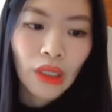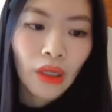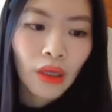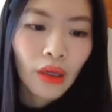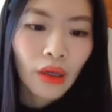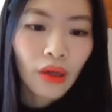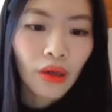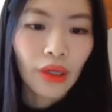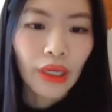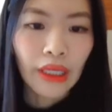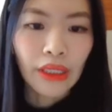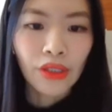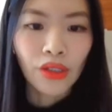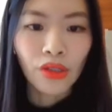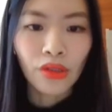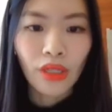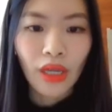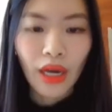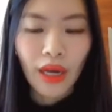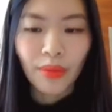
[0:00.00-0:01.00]
Okay, so
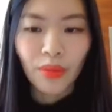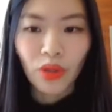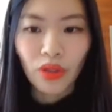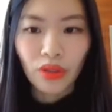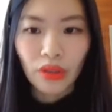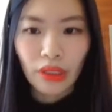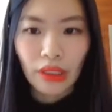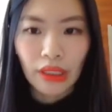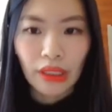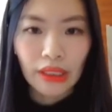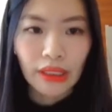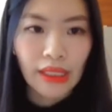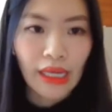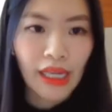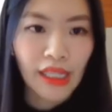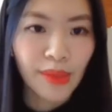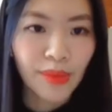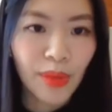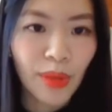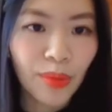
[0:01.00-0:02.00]
now it
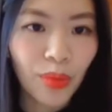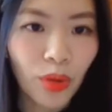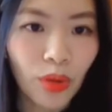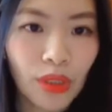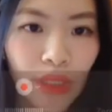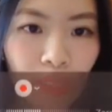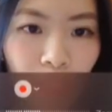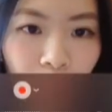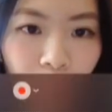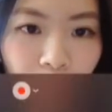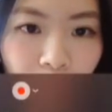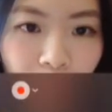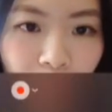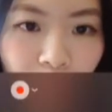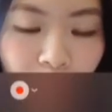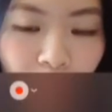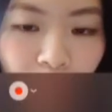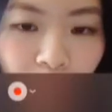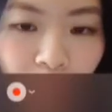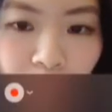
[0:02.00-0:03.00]
has been posted,
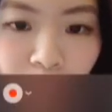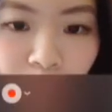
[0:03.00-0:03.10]
assignment has been